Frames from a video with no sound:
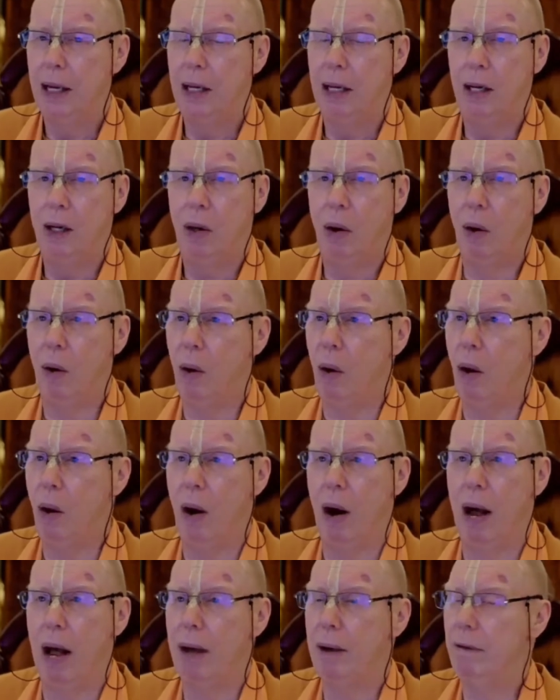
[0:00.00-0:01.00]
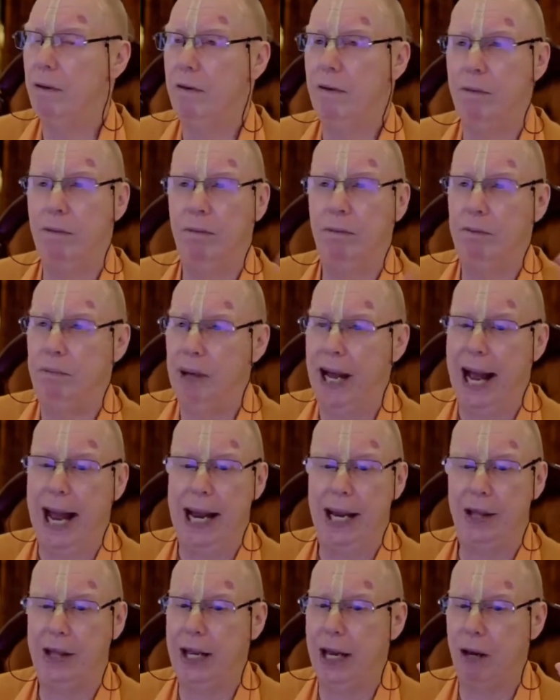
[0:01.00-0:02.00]
or
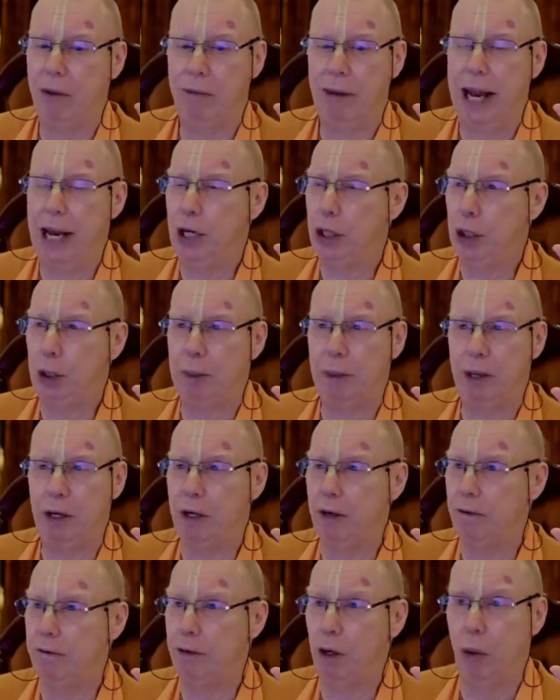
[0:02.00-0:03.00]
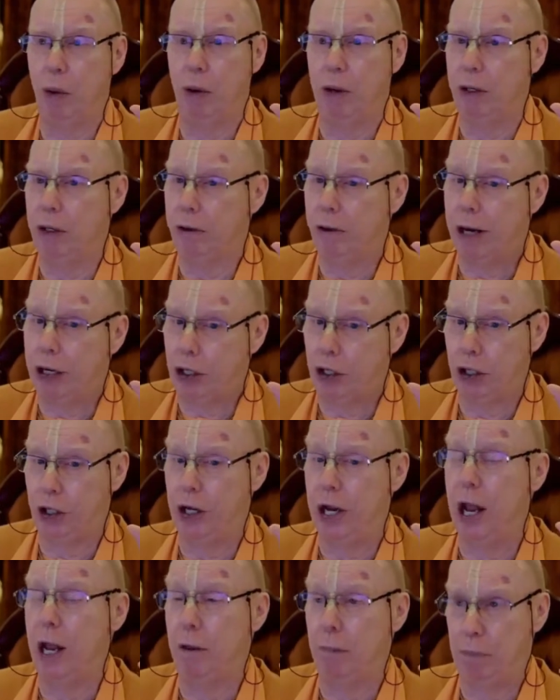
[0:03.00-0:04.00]
by the arrangement of Lord
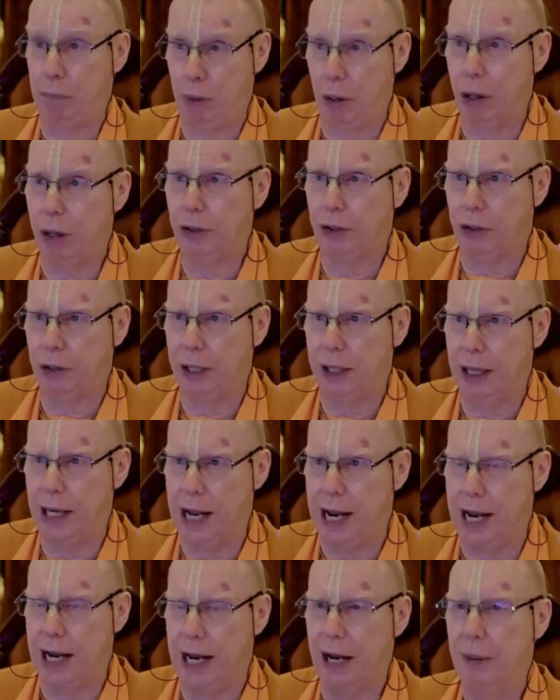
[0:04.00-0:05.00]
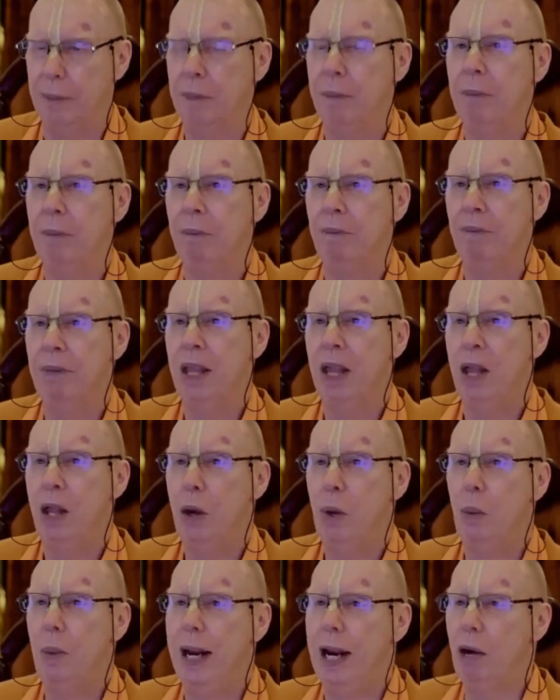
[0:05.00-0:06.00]
Krishna personally,
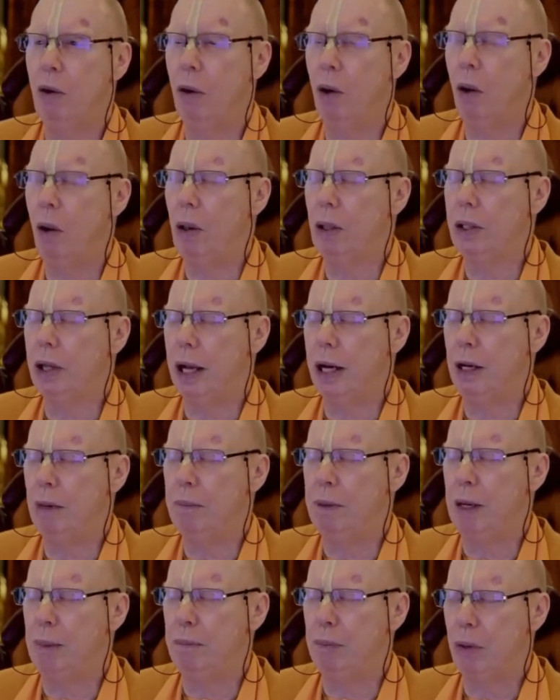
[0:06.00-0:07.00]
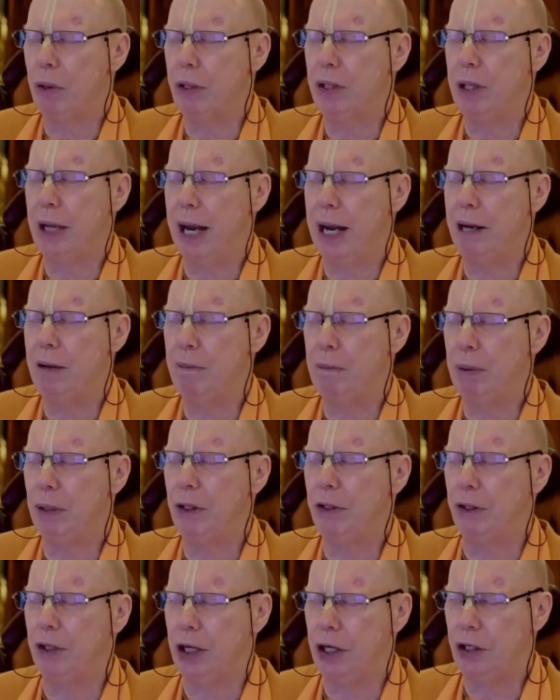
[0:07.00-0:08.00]
we're all going to be put in
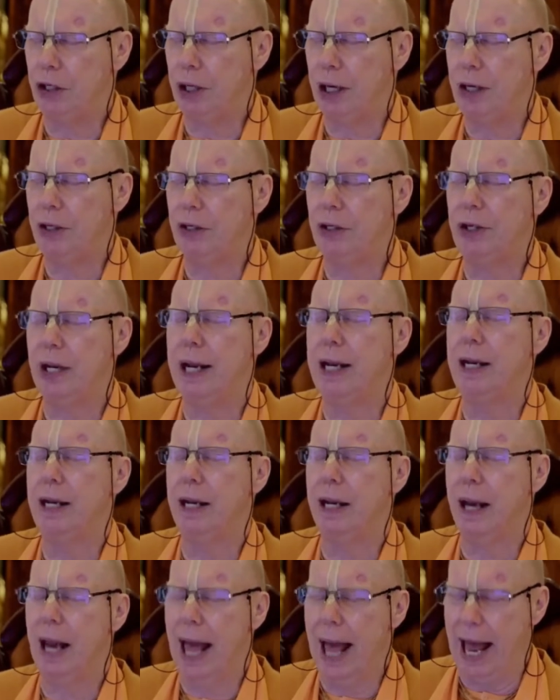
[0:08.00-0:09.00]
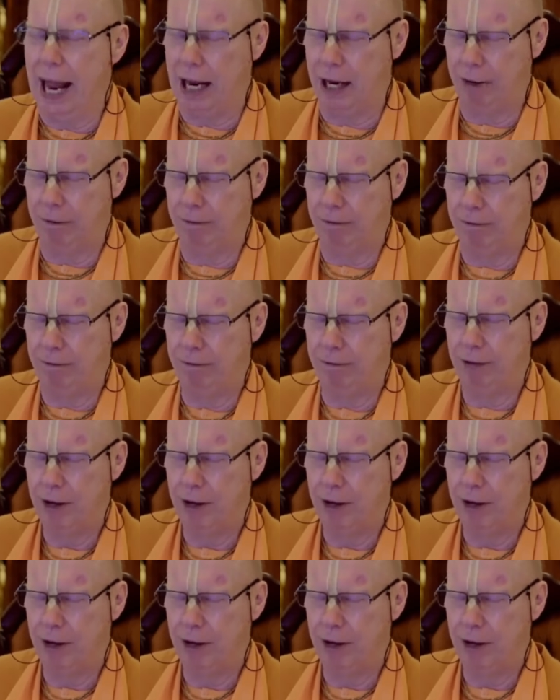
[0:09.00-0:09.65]
positions in life